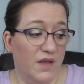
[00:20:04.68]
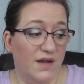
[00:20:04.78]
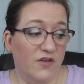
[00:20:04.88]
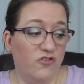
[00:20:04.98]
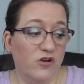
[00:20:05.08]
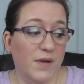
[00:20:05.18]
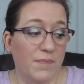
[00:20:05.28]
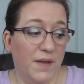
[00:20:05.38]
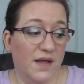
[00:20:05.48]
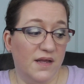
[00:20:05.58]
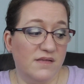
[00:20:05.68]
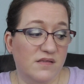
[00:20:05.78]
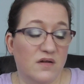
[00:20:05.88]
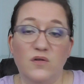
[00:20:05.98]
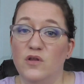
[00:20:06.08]
Next year my panning's
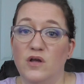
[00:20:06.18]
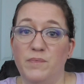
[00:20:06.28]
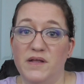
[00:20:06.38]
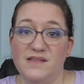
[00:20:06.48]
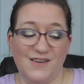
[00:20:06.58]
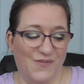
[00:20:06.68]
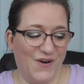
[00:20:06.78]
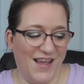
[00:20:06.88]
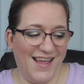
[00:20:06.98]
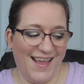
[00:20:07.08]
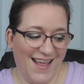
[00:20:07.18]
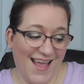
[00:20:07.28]
gonna look a bit different,